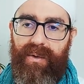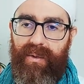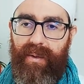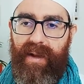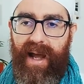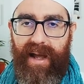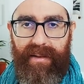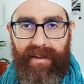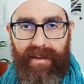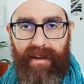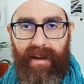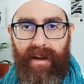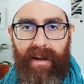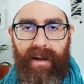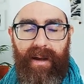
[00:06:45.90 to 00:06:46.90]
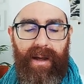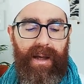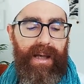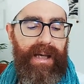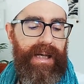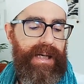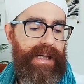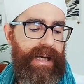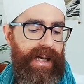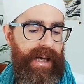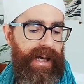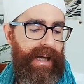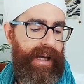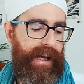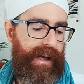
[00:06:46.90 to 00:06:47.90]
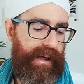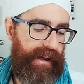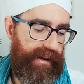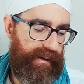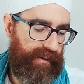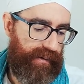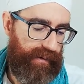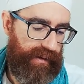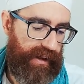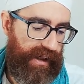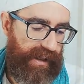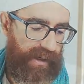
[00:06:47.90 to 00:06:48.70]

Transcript: to death. In the Kundalini